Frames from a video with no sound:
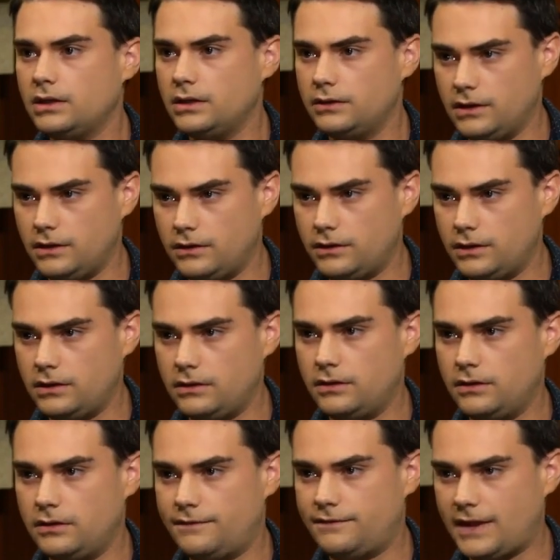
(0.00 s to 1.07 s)

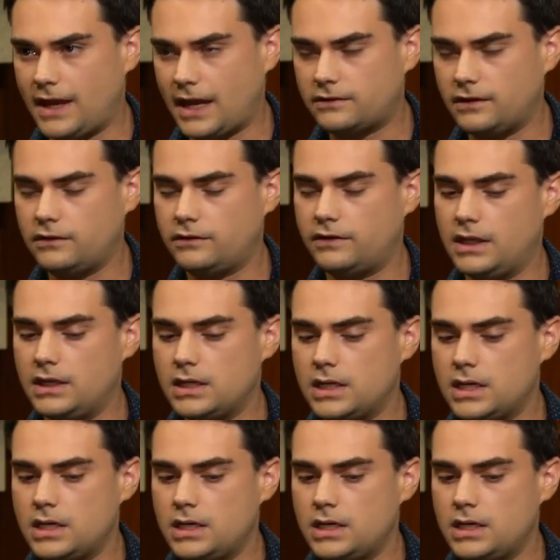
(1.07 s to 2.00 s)
The fact is that